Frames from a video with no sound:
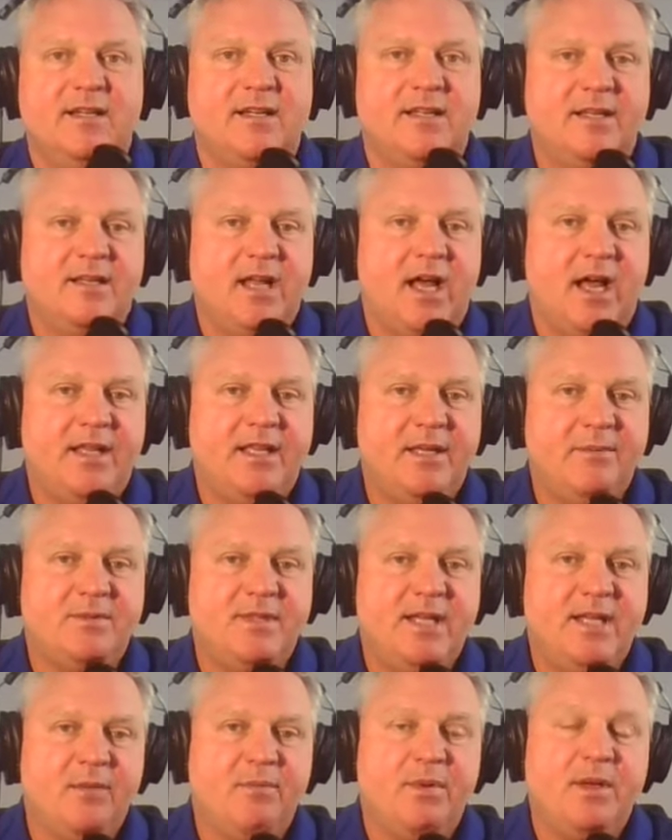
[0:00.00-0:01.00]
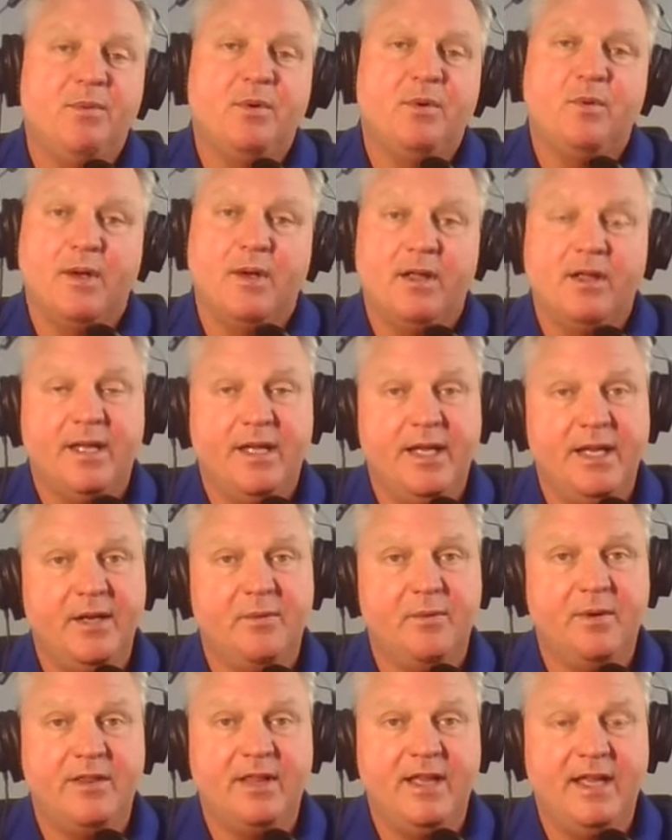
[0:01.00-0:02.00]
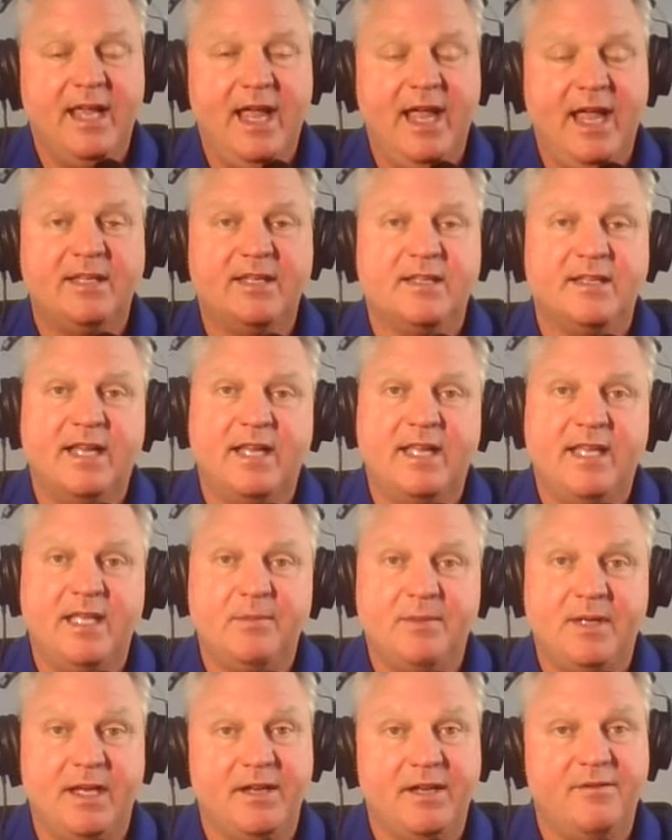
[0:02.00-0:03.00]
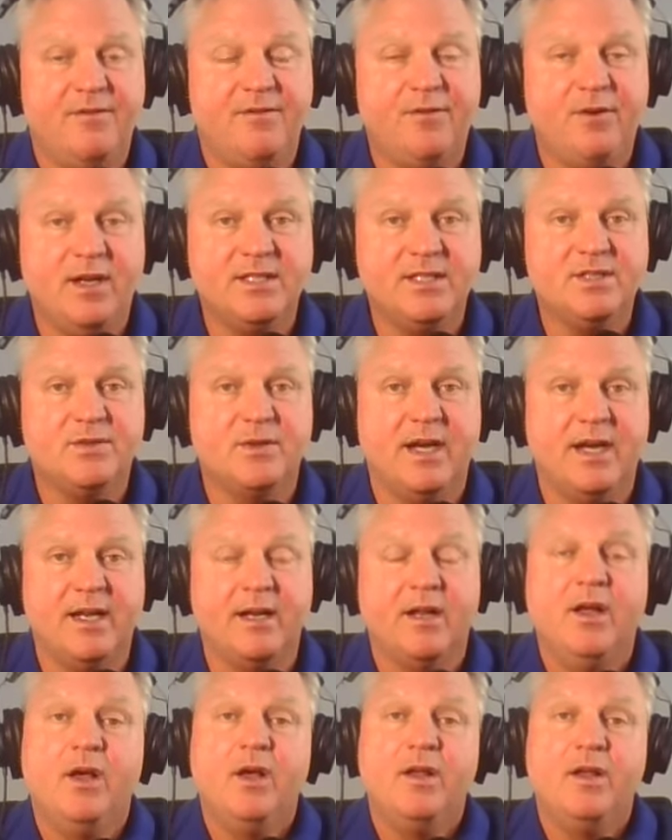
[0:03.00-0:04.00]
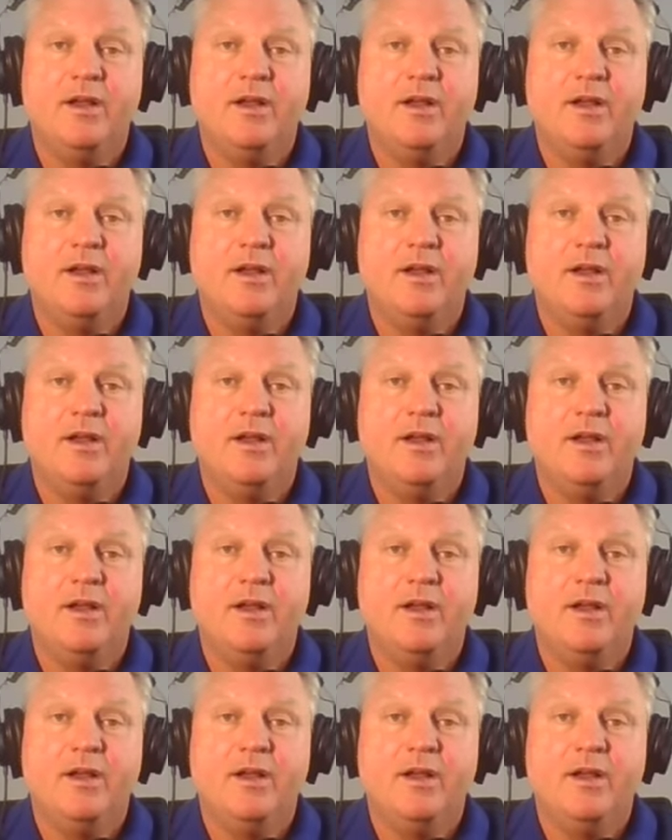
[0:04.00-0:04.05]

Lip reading: And I keep telling people, well, hit it where they ain't, and they keep getting frustrated.